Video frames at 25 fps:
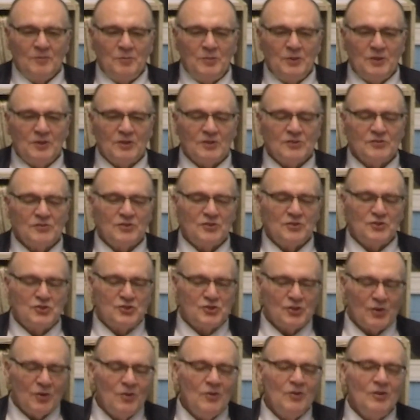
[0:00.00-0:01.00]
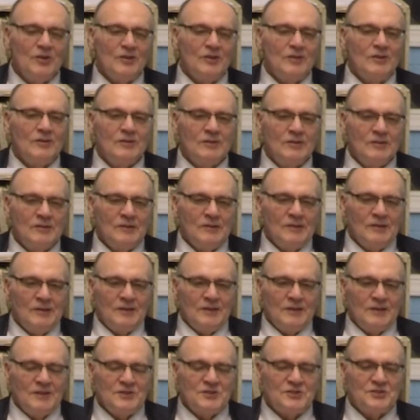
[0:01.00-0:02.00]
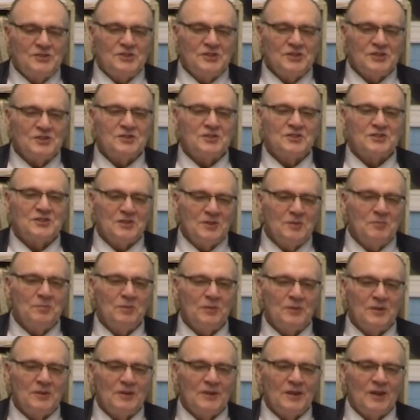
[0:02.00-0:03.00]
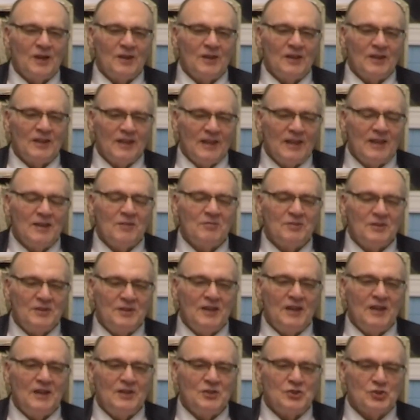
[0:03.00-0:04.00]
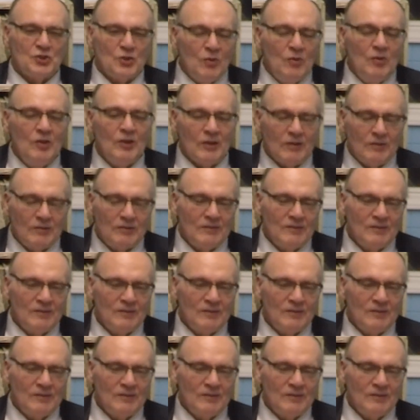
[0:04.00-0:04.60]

Because the journey is just simply an 11-day journey.